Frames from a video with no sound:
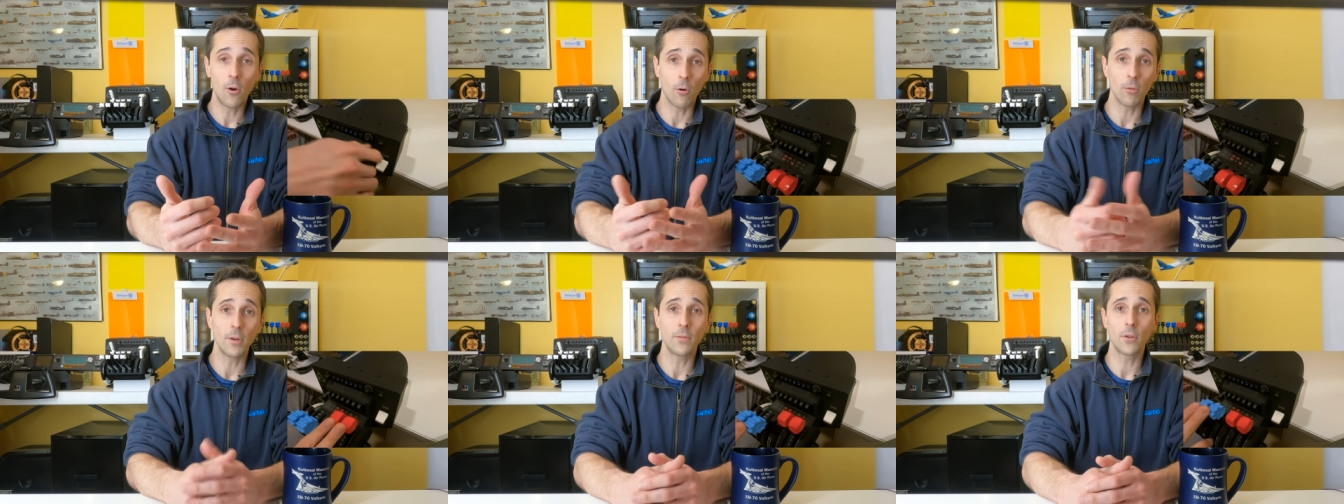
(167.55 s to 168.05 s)

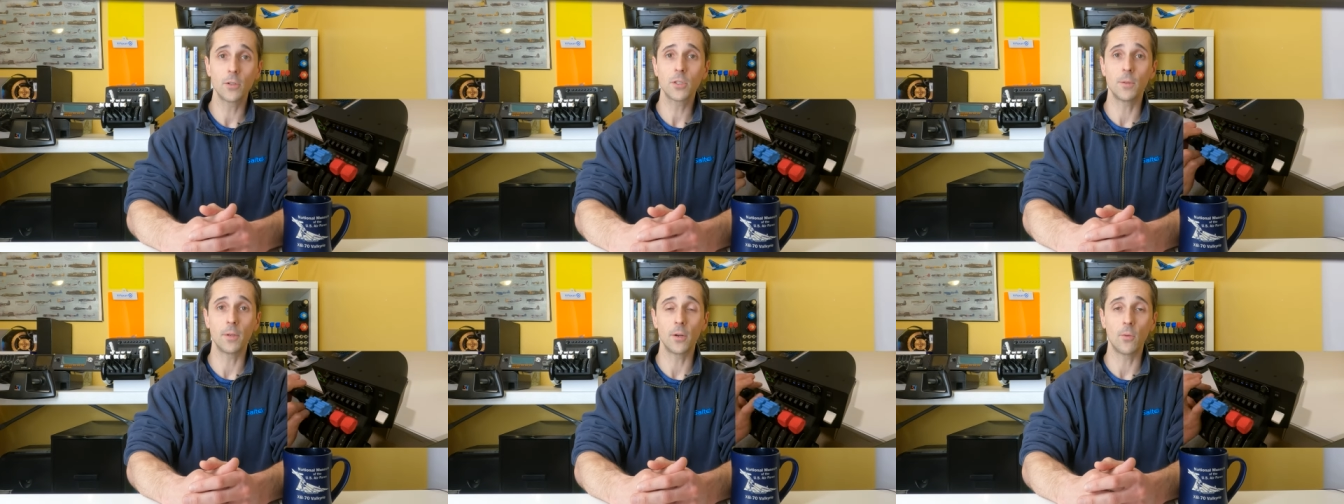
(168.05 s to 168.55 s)
or
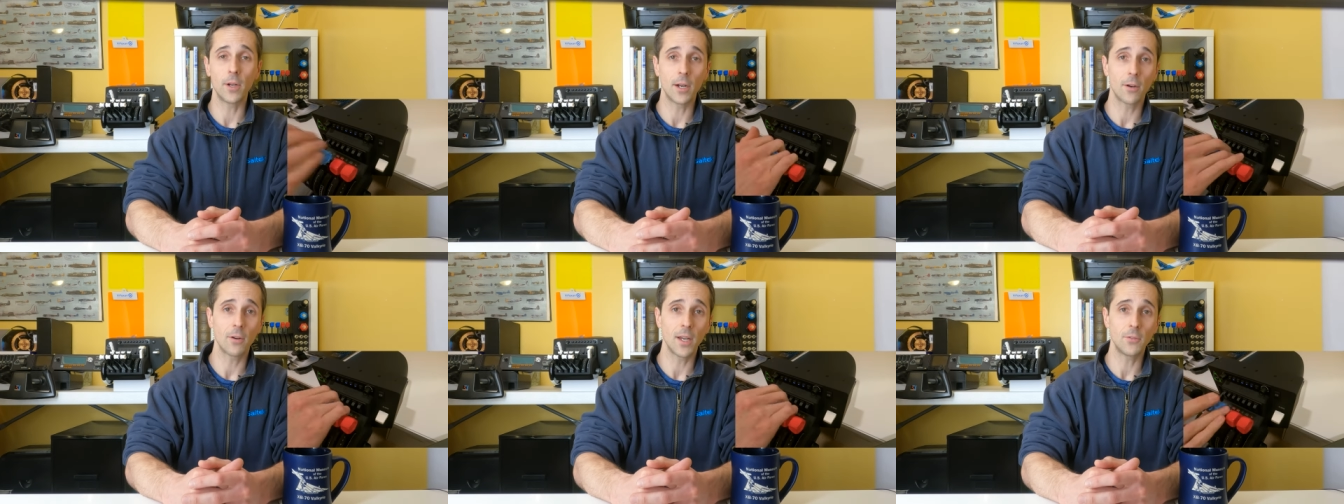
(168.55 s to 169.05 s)
reverse, depending on what
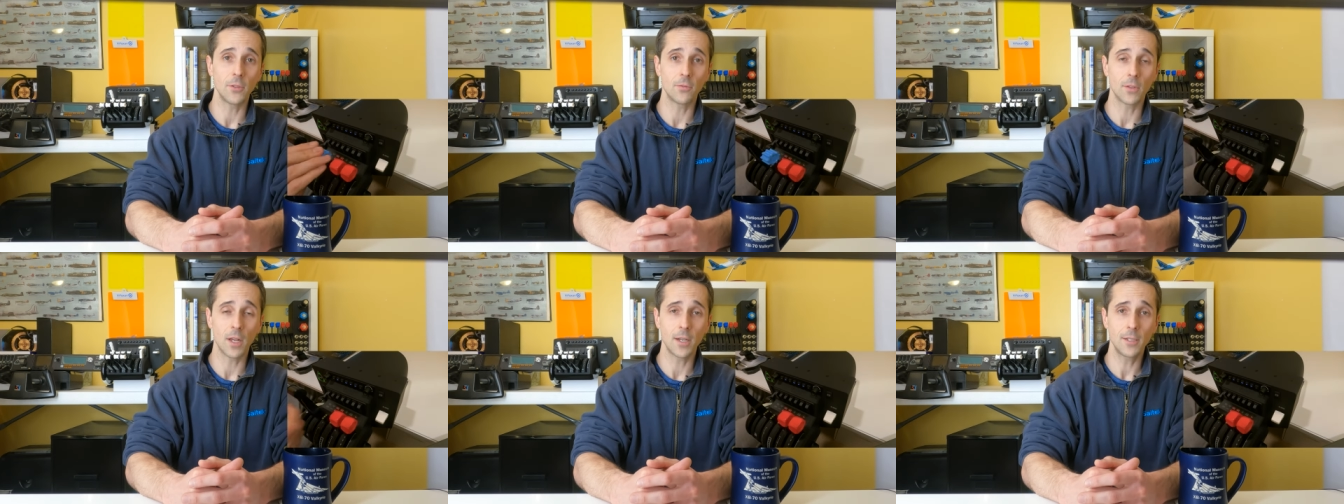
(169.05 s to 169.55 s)
aircraft you're
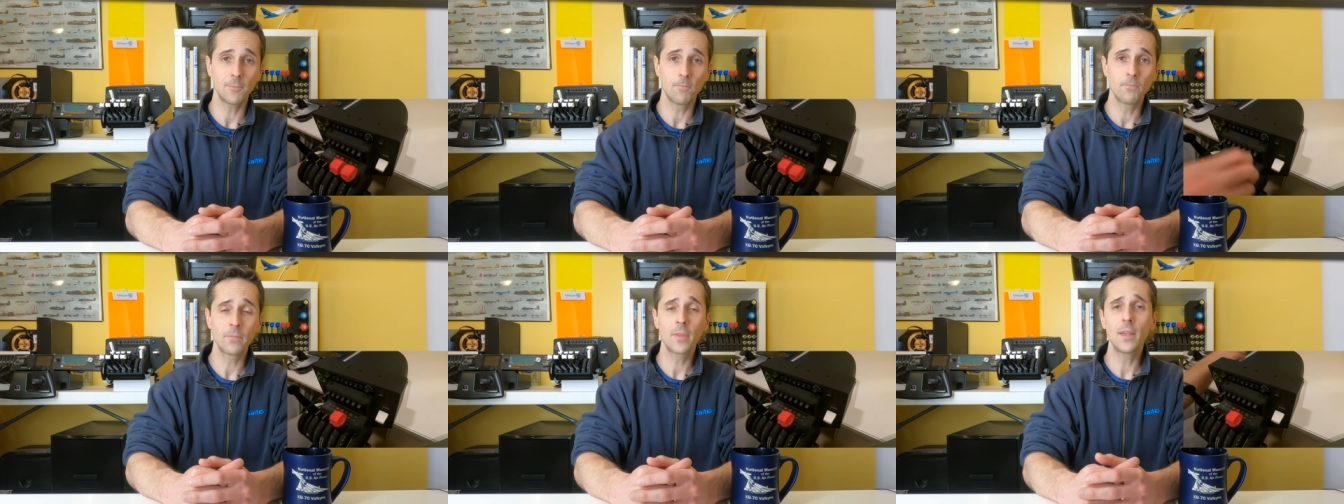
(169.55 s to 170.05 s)
flying.
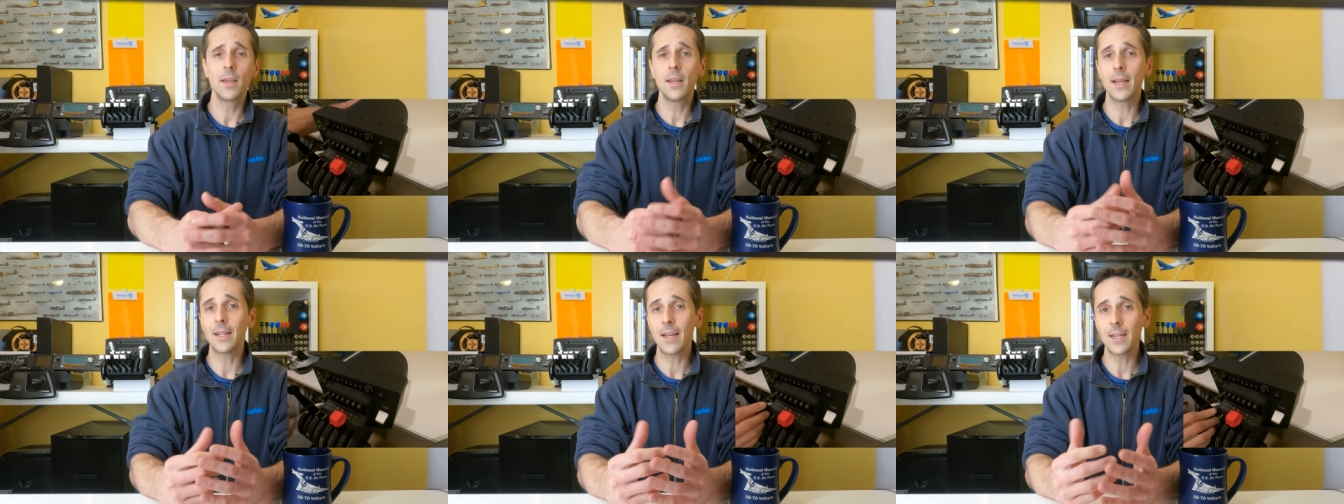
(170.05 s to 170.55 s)

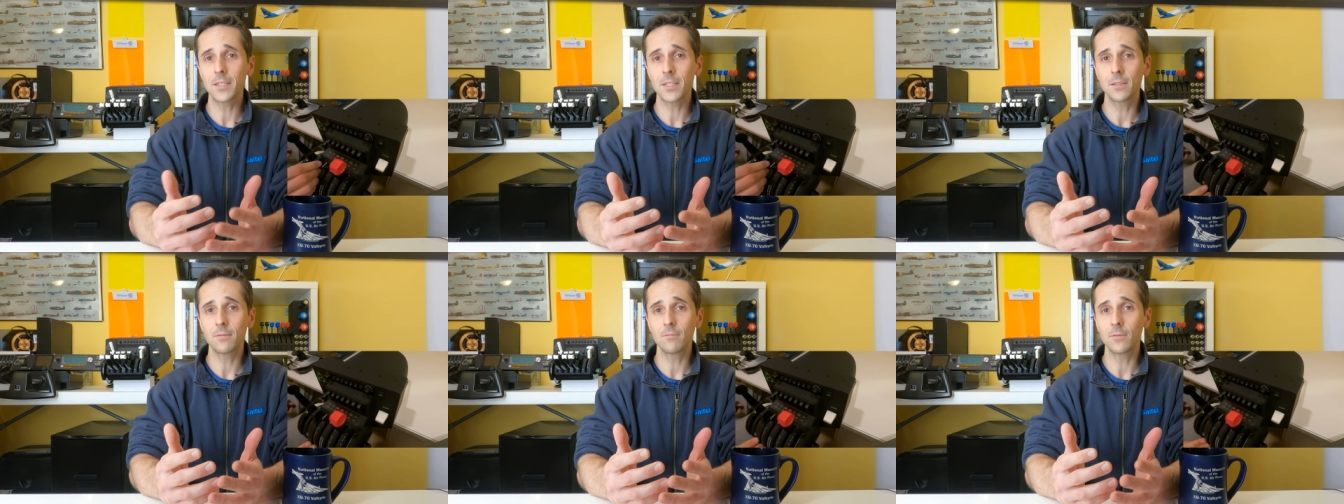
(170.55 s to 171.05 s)
And it has
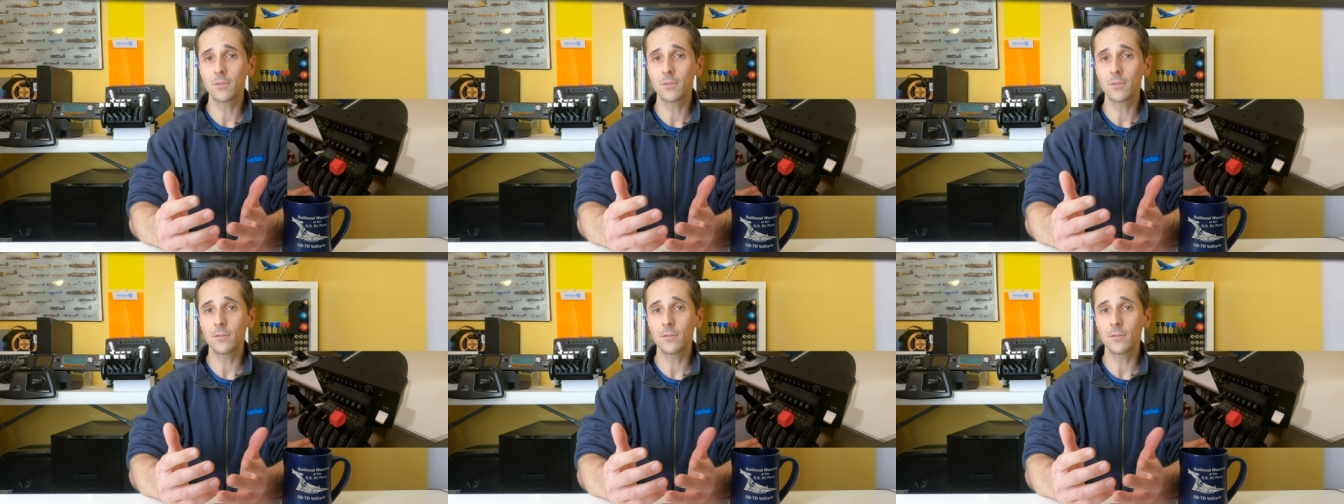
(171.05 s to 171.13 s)
a